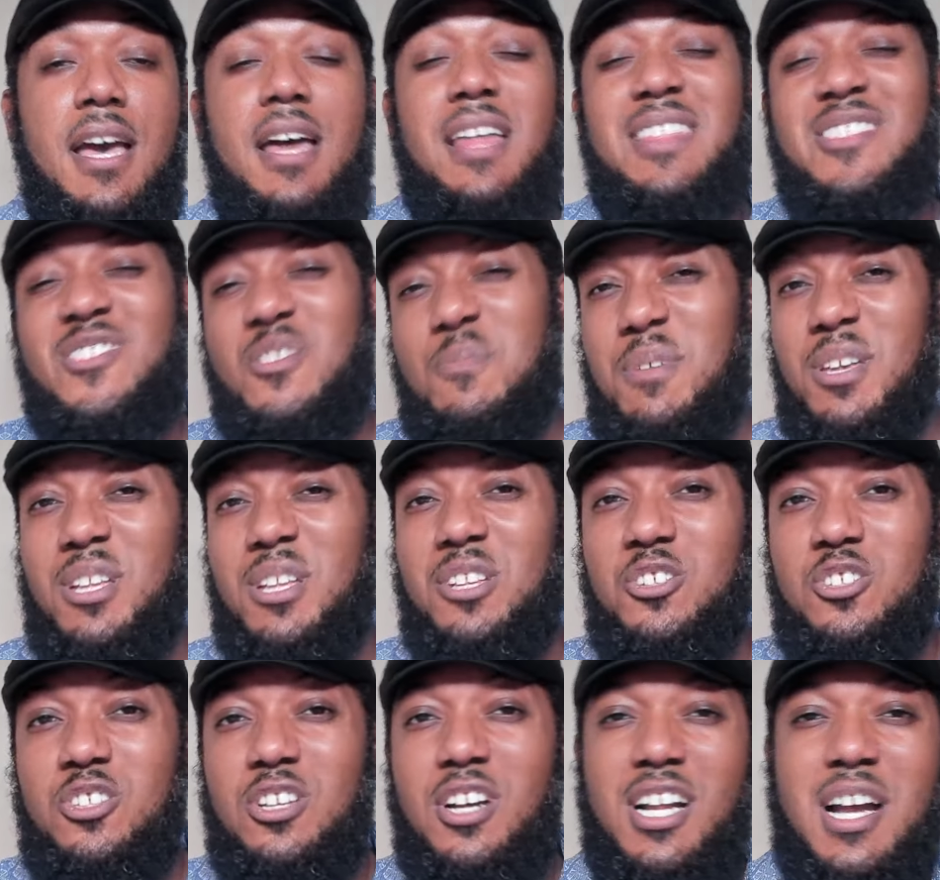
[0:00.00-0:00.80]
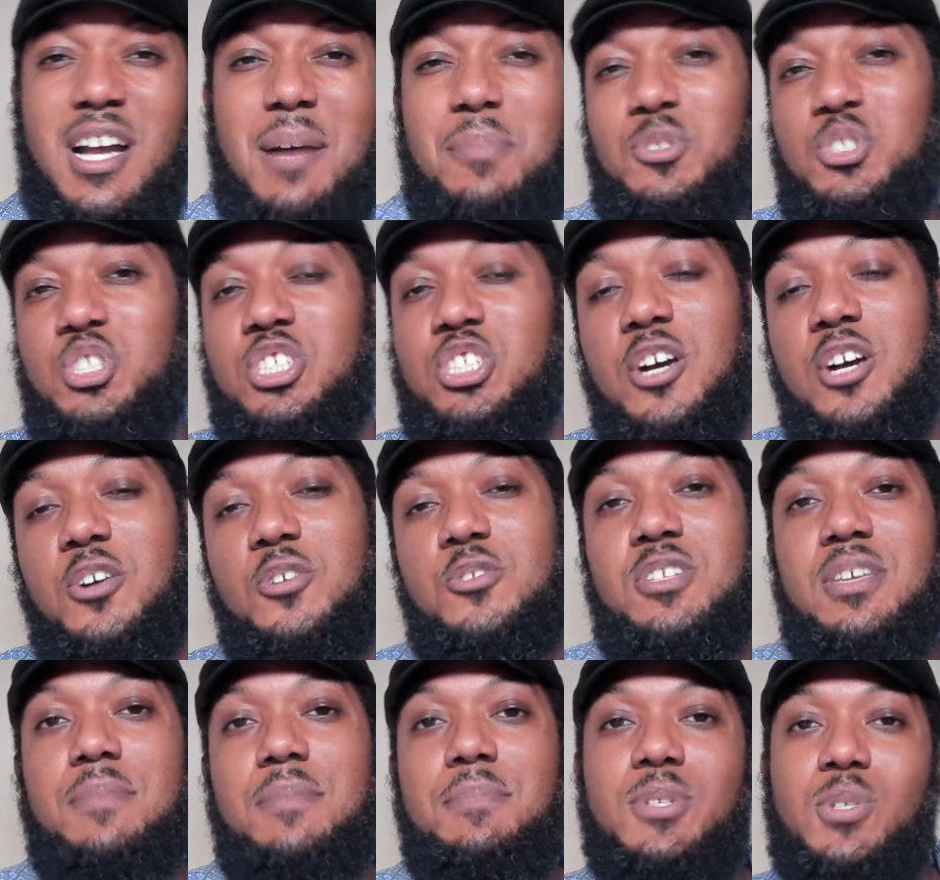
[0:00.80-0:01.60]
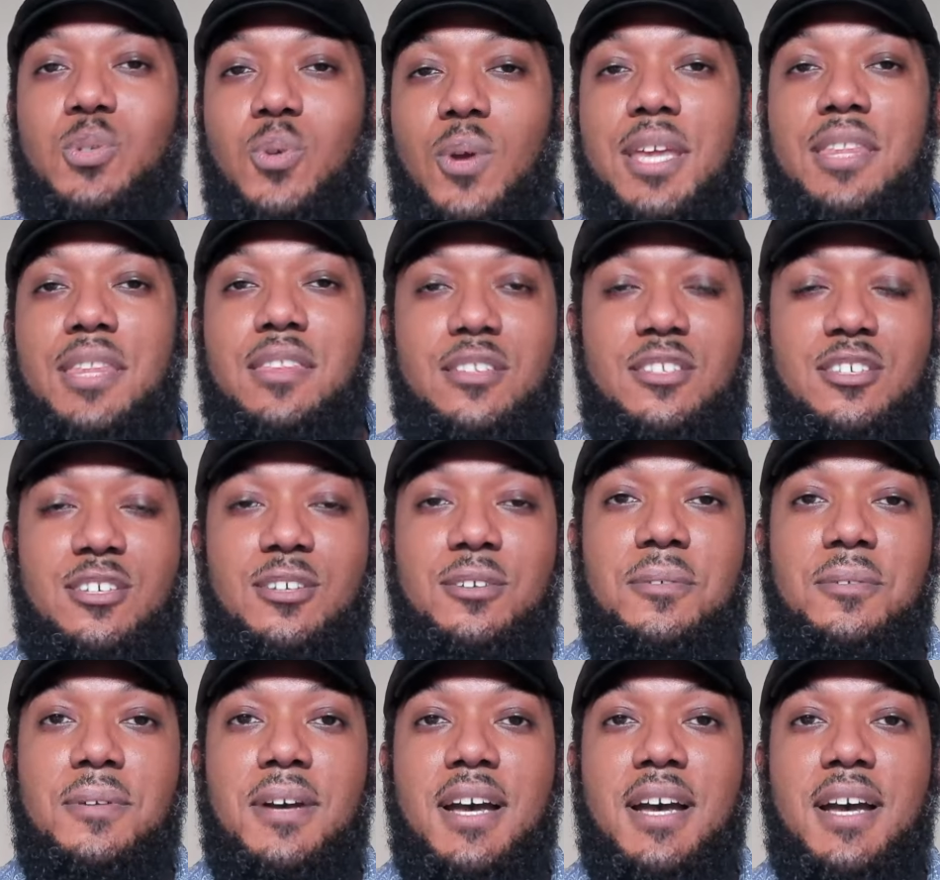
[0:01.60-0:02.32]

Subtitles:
There'll be a couple shows in between the two.